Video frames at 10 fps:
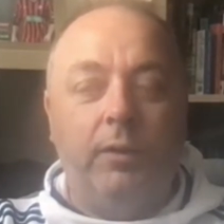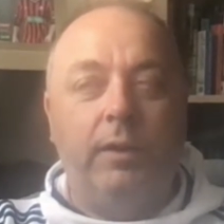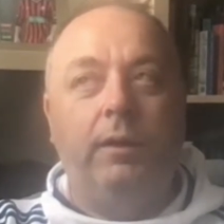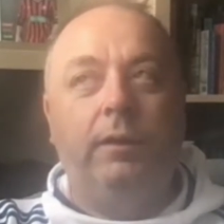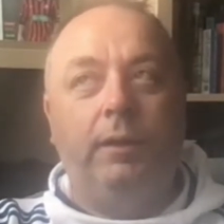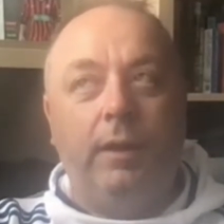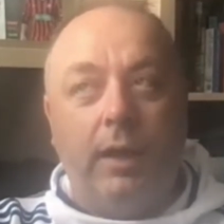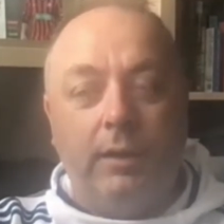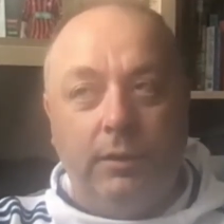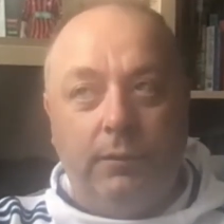Then at the
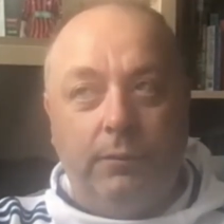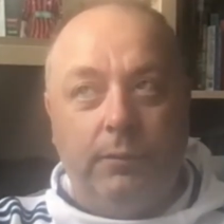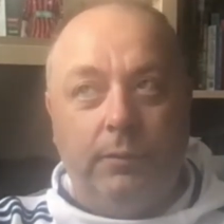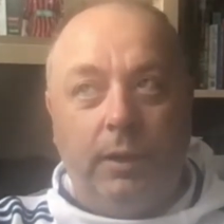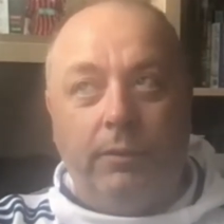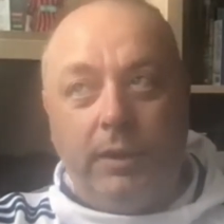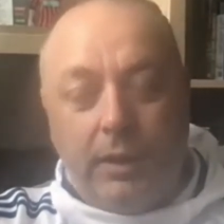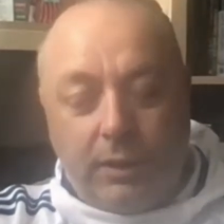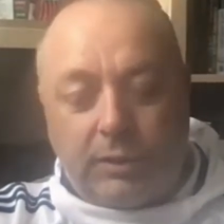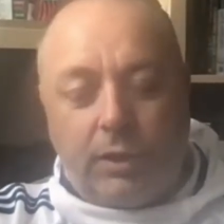end of, you know, in a
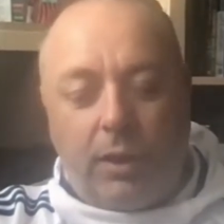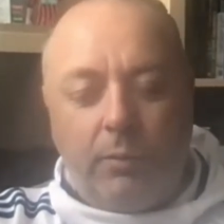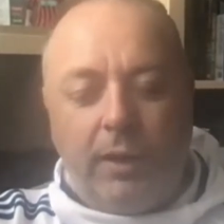year's time,